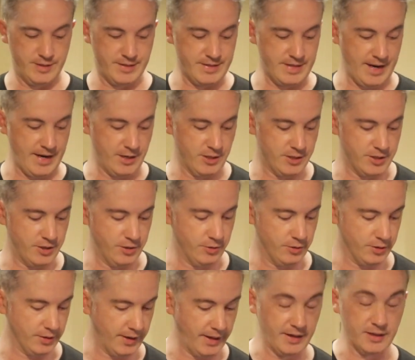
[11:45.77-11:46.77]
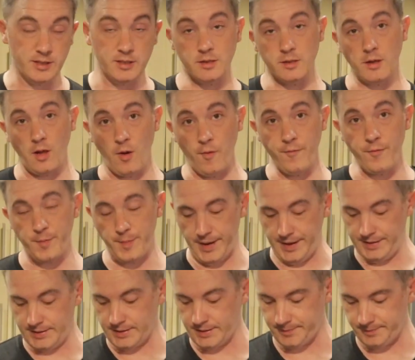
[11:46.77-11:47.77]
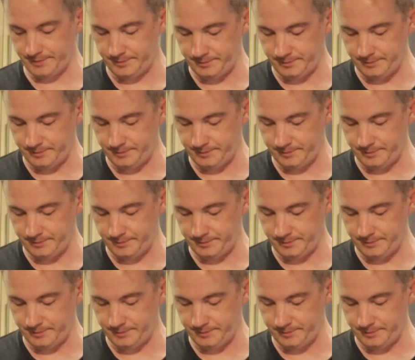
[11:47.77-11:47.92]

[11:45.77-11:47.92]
day or two to let it slow ferment.